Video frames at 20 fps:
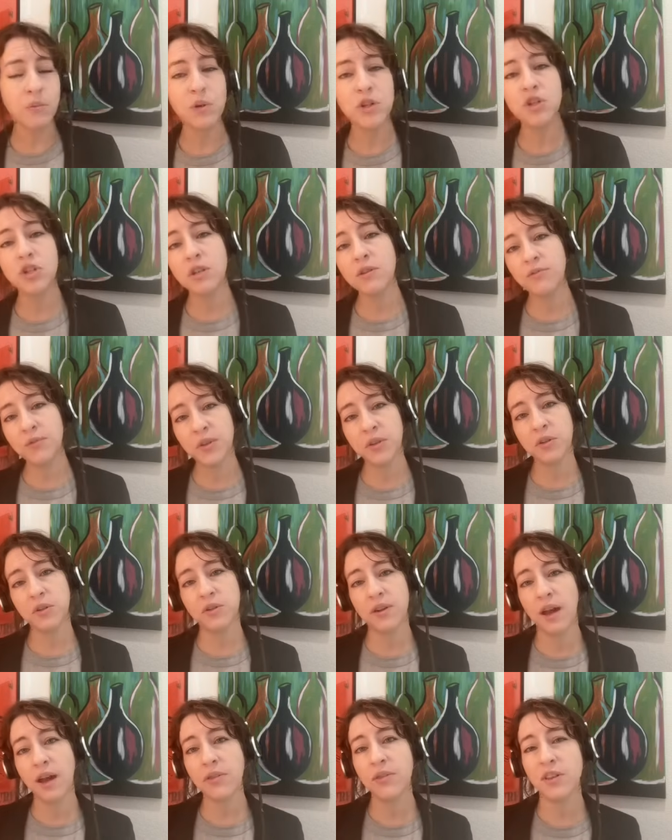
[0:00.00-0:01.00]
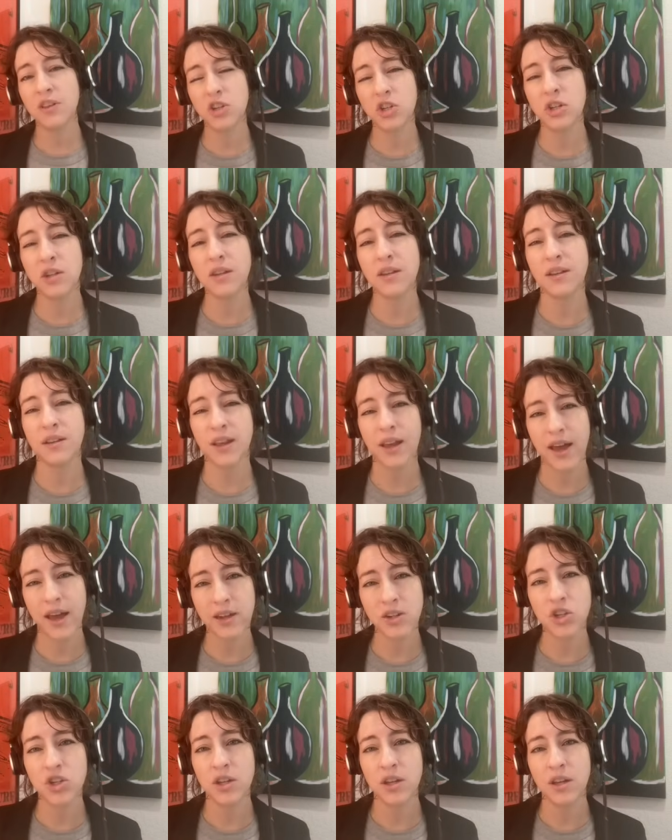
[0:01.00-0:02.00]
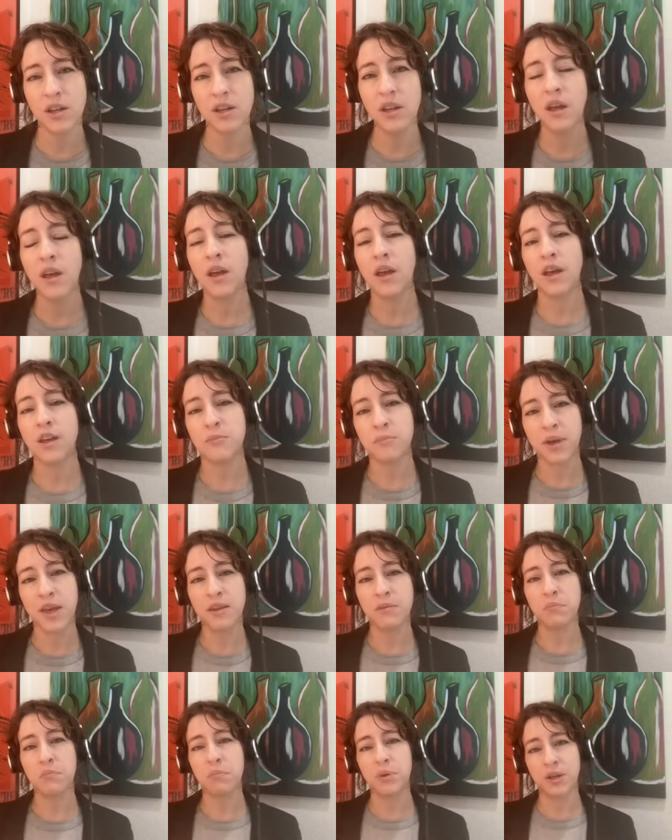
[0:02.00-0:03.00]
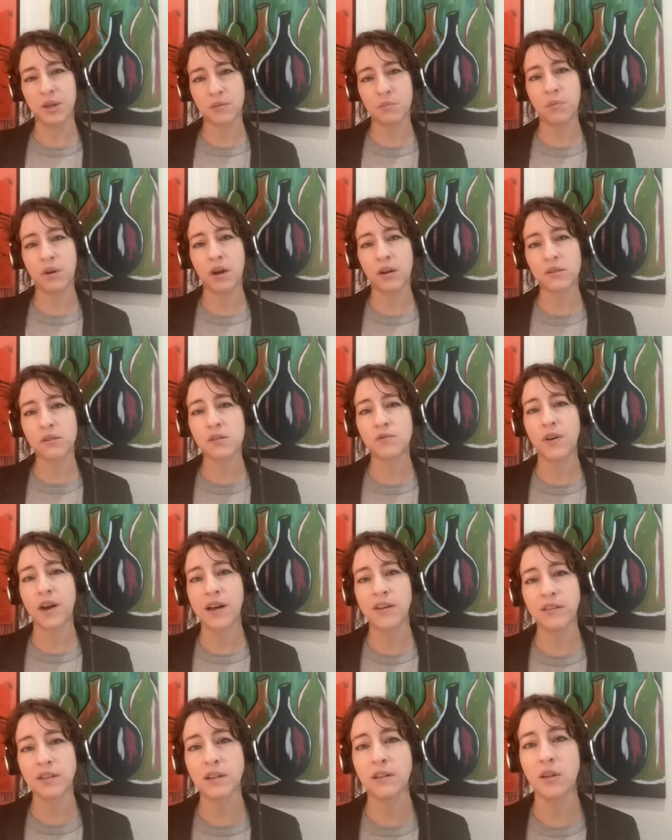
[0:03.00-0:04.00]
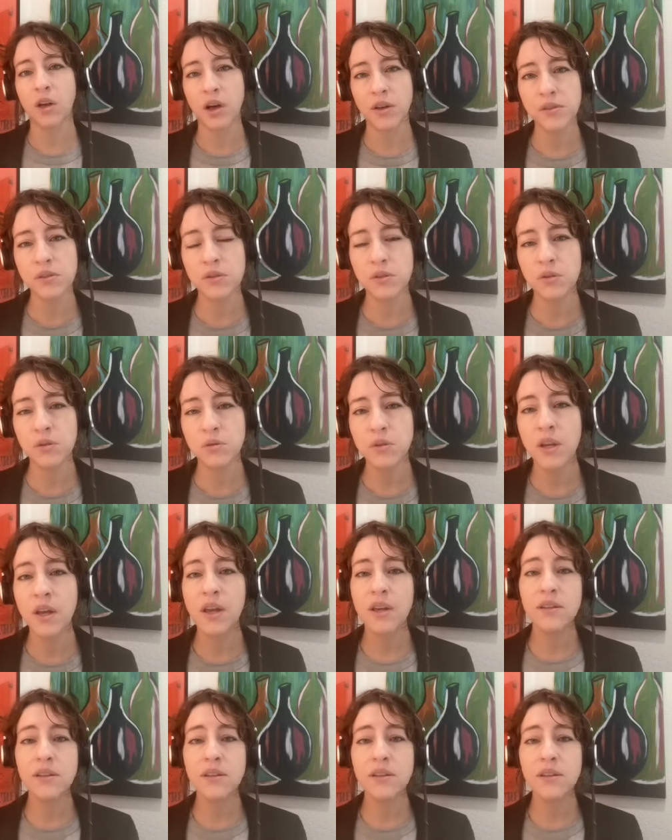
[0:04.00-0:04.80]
When she figured out that she could cash in and make big bucks filing a lawsuit,